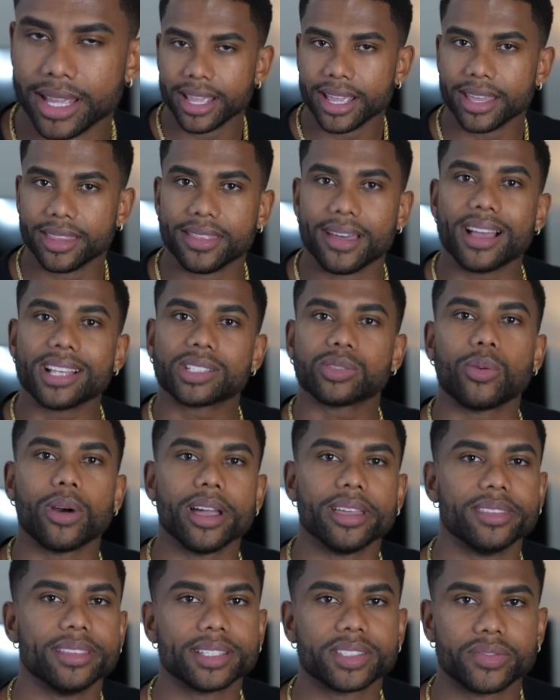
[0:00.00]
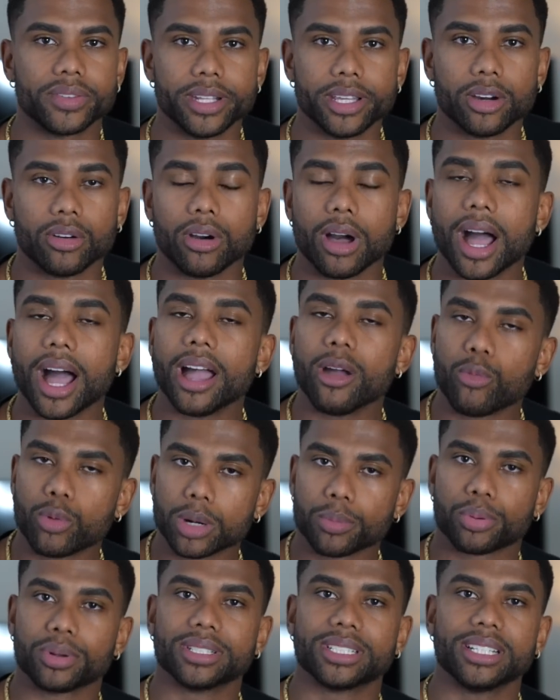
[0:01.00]
And that's why in this video, I wanna
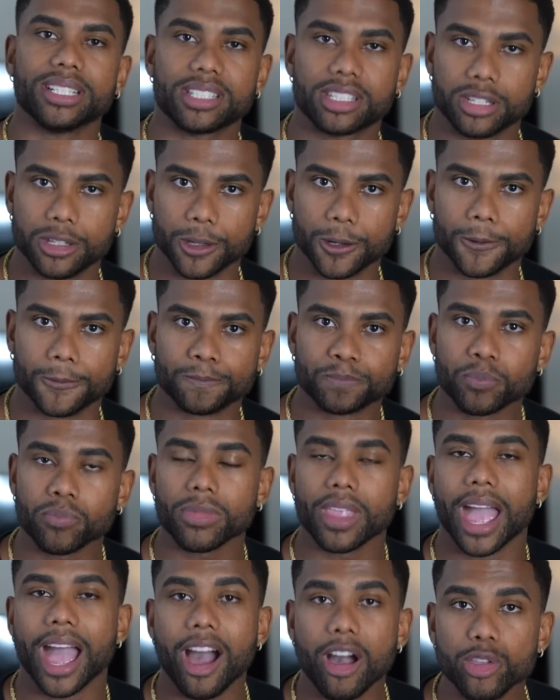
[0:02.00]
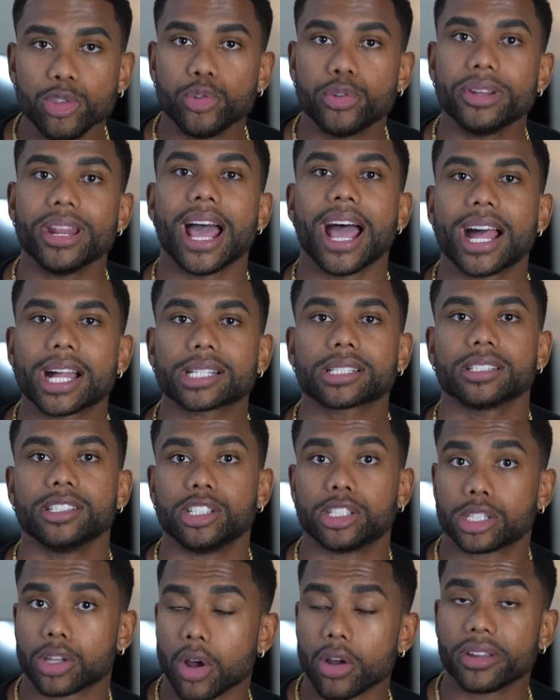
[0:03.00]
to present to you how you can actually
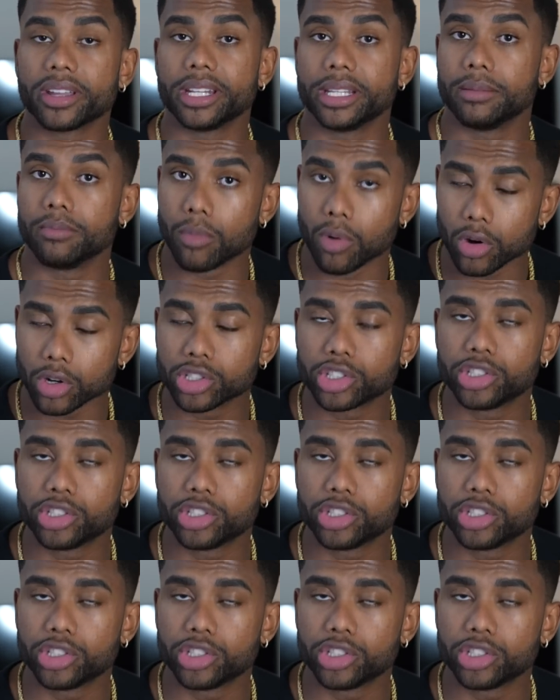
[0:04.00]
start getting more